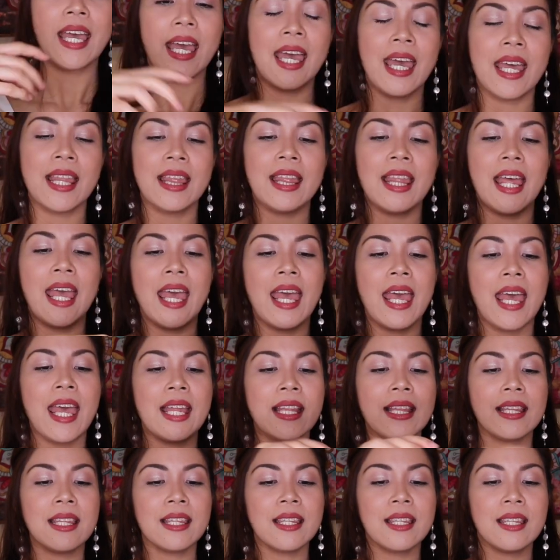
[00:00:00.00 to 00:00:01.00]
And
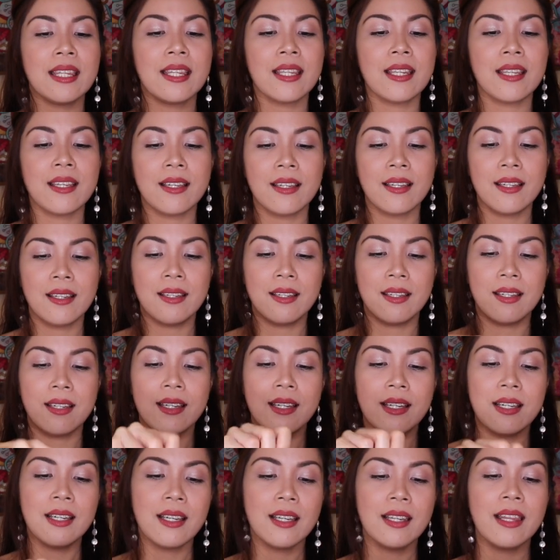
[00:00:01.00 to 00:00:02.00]
then,
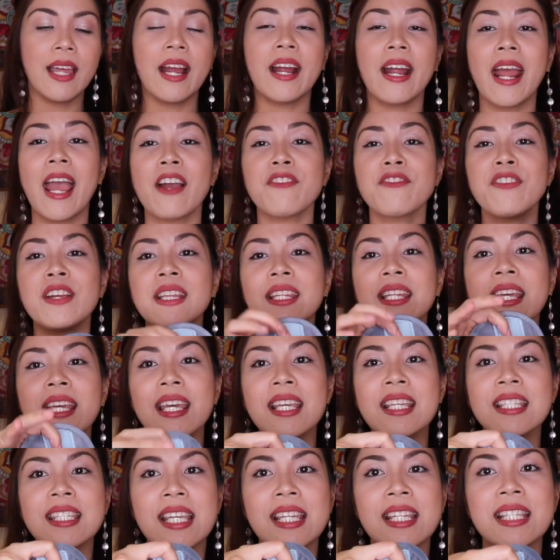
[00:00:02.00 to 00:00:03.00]
there,
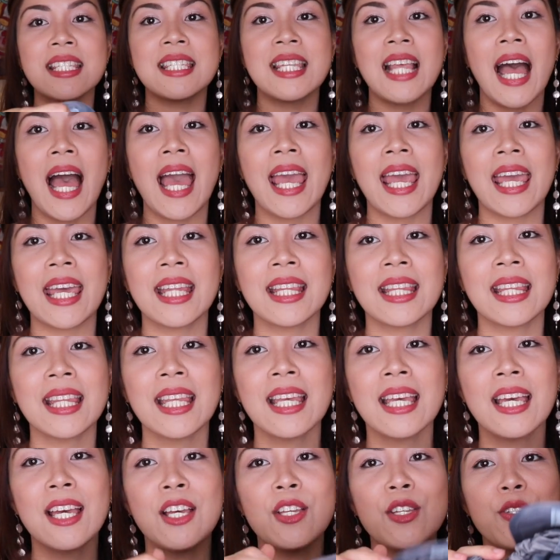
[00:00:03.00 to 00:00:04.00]
everything is inside.
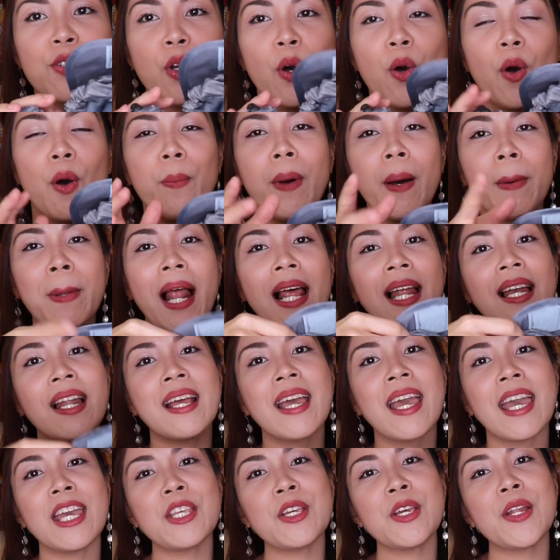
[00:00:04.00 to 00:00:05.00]
So,
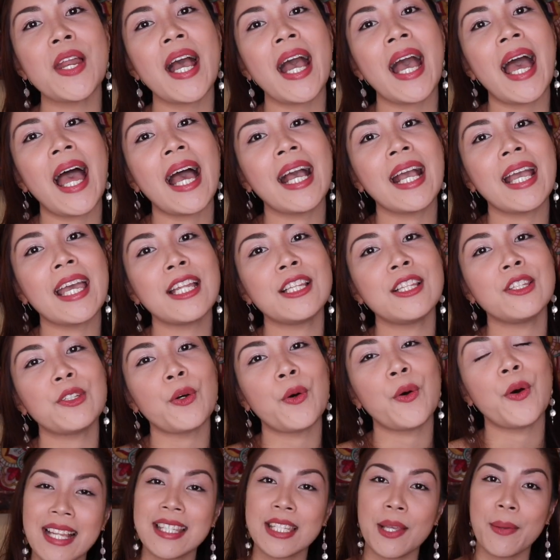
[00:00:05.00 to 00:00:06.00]
malalagay nyo na kagad
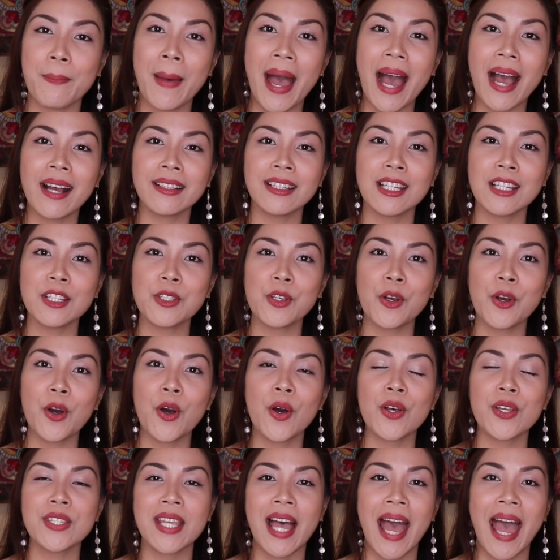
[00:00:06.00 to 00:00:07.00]
to sa bag
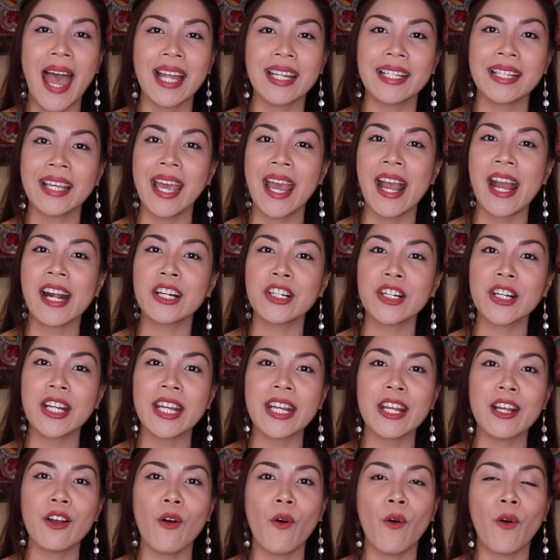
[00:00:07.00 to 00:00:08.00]
ninyo, sa hand
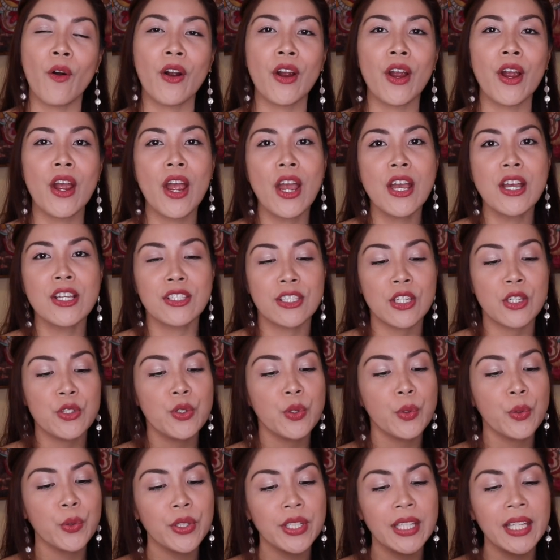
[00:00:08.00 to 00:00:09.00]
carry, or sa
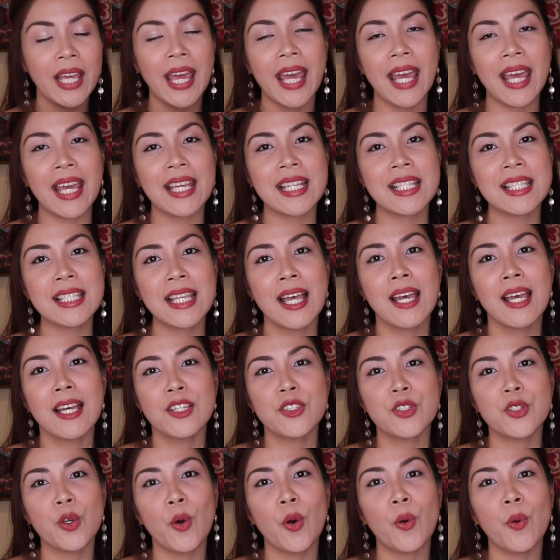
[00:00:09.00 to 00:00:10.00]
suitcase.
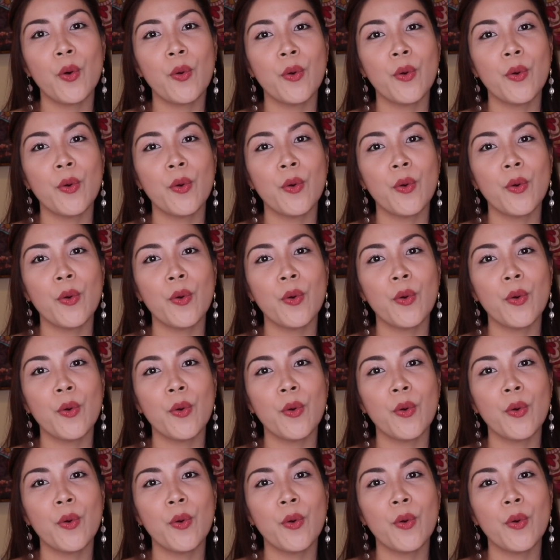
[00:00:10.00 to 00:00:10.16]
So,